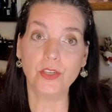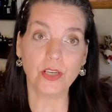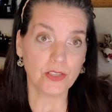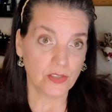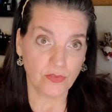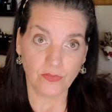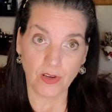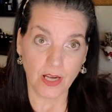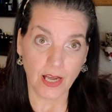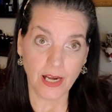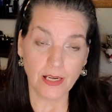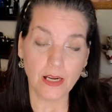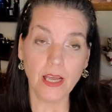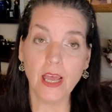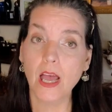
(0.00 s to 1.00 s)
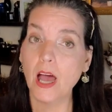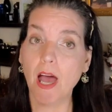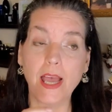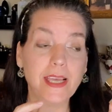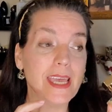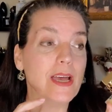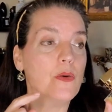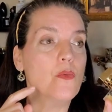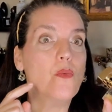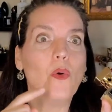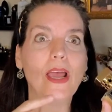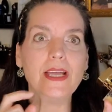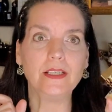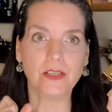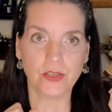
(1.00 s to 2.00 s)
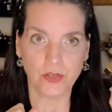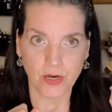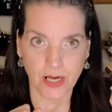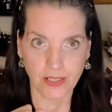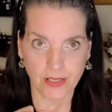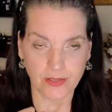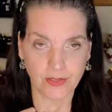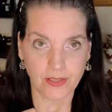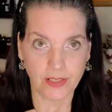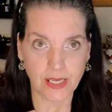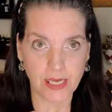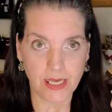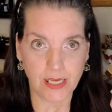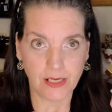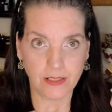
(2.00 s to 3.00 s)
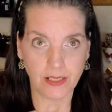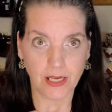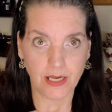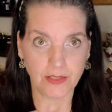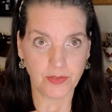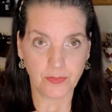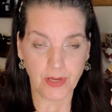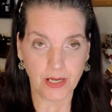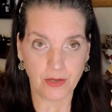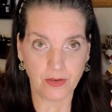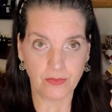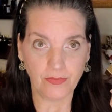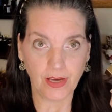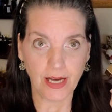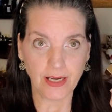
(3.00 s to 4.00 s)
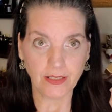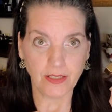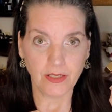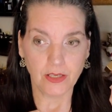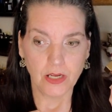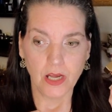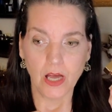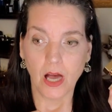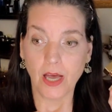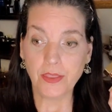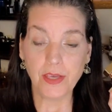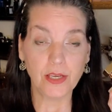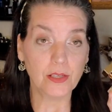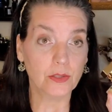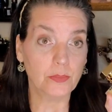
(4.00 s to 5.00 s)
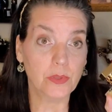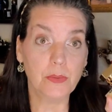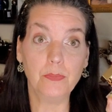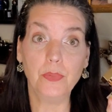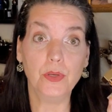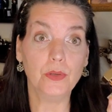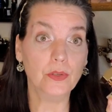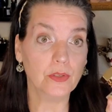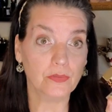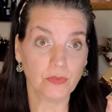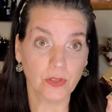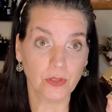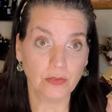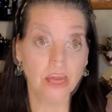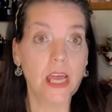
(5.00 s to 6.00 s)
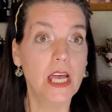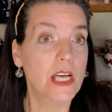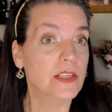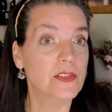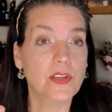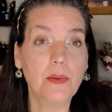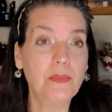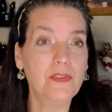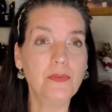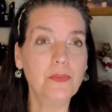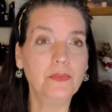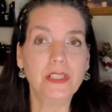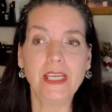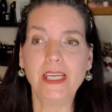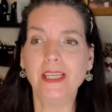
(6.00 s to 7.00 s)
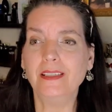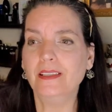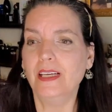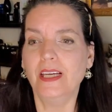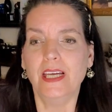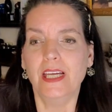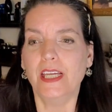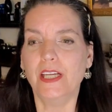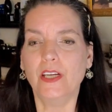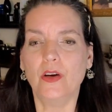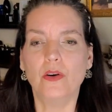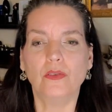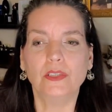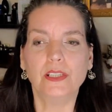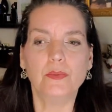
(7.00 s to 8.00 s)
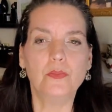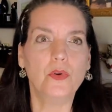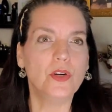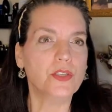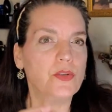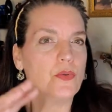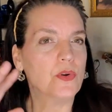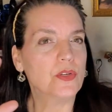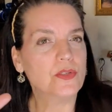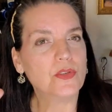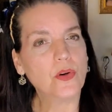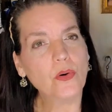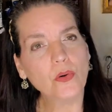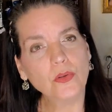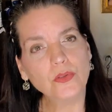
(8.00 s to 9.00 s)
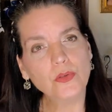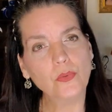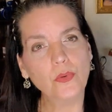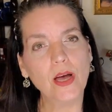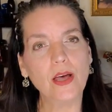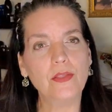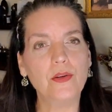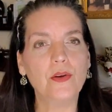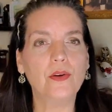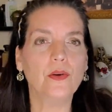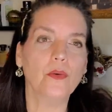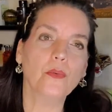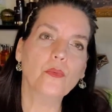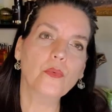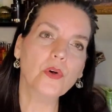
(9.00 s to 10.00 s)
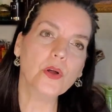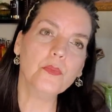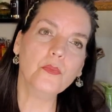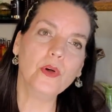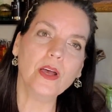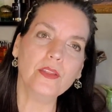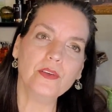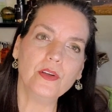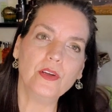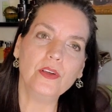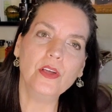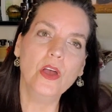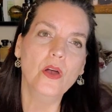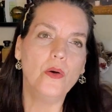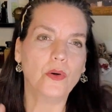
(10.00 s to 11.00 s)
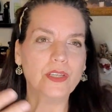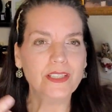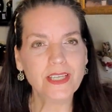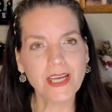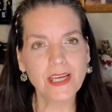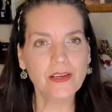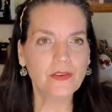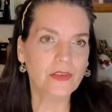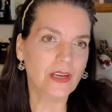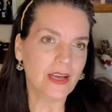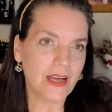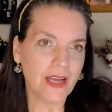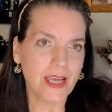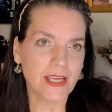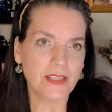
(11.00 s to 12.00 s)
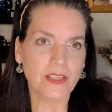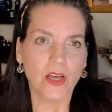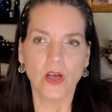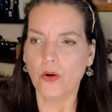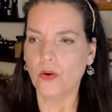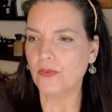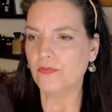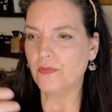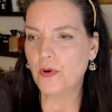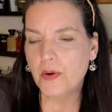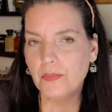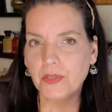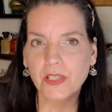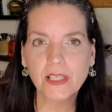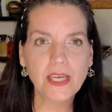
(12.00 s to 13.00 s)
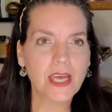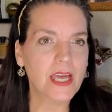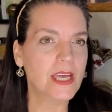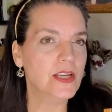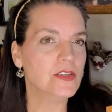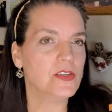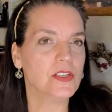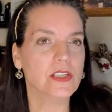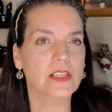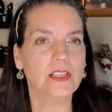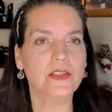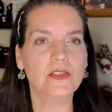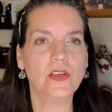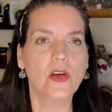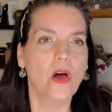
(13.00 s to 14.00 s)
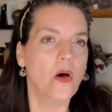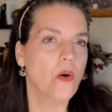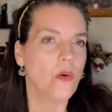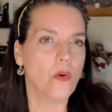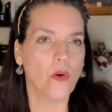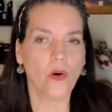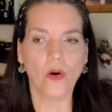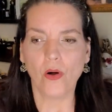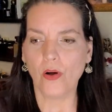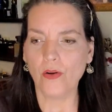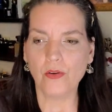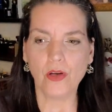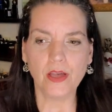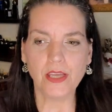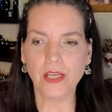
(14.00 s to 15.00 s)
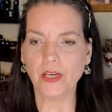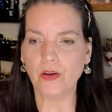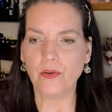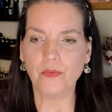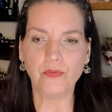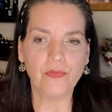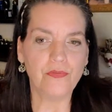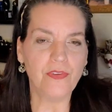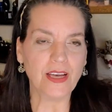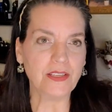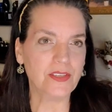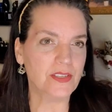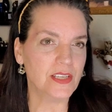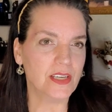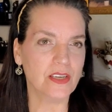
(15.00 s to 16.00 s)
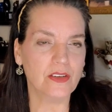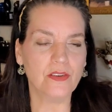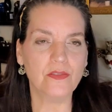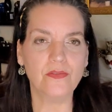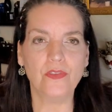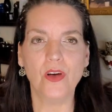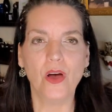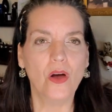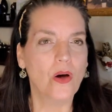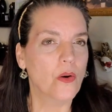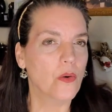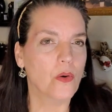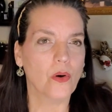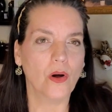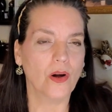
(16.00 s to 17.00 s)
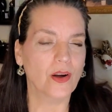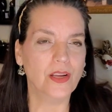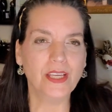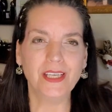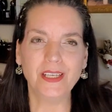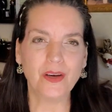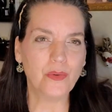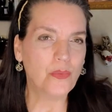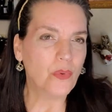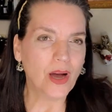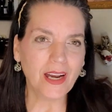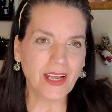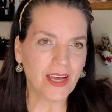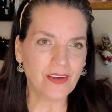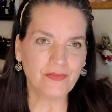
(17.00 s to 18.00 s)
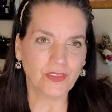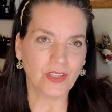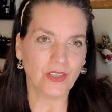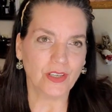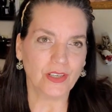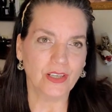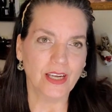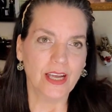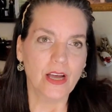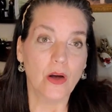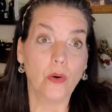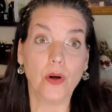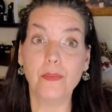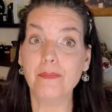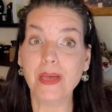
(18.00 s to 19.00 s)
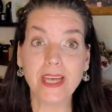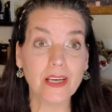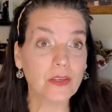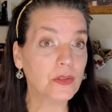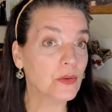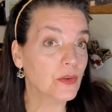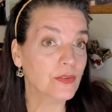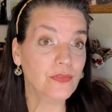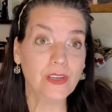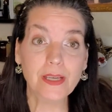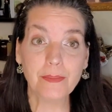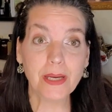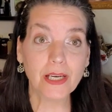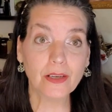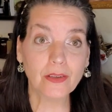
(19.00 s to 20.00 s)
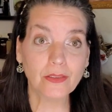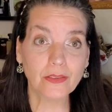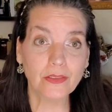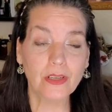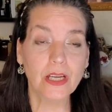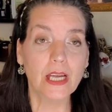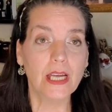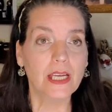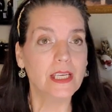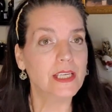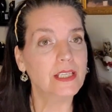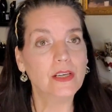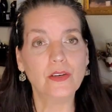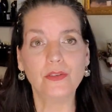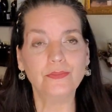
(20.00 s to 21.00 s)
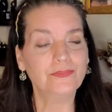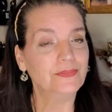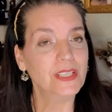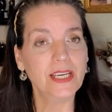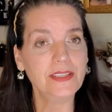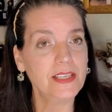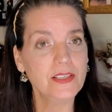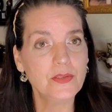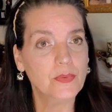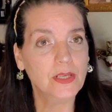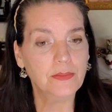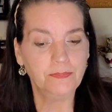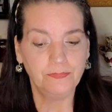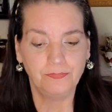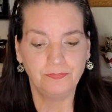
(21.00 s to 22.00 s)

just fine. I can't wait to try this in the heat, as a matter of fact. I think it'll be beautiful. Some of them lean, you know, a little more towards cold weather or warm weather or day or night or formal occasions or, you know, festive or, you know, whatever, or male or female, you know, not this one.